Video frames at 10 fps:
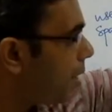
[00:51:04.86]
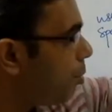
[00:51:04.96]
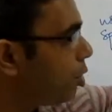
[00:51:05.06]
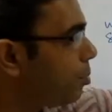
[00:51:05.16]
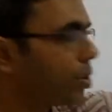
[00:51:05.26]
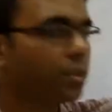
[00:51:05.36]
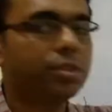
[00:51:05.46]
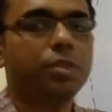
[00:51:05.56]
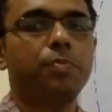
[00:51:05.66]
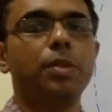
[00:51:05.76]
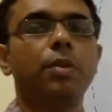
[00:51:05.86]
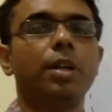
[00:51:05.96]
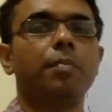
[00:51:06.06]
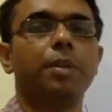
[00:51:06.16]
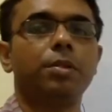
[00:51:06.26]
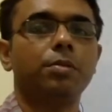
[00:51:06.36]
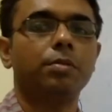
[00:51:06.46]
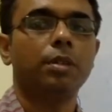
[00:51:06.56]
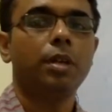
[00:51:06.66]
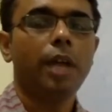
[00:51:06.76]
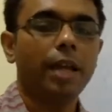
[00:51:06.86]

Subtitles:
by both processes P1 and P2.